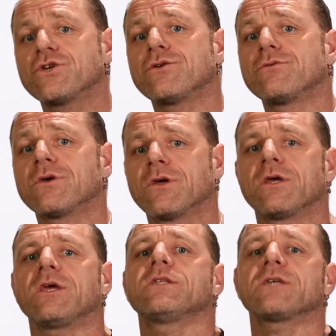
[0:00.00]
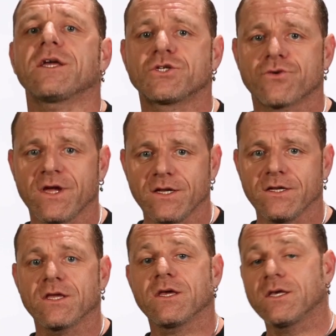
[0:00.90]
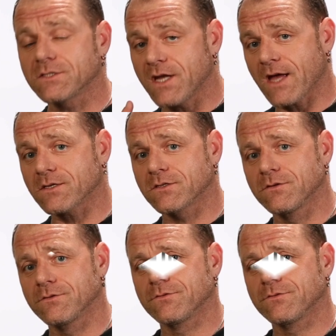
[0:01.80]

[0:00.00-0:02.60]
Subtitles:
tuned, Insider Training is next.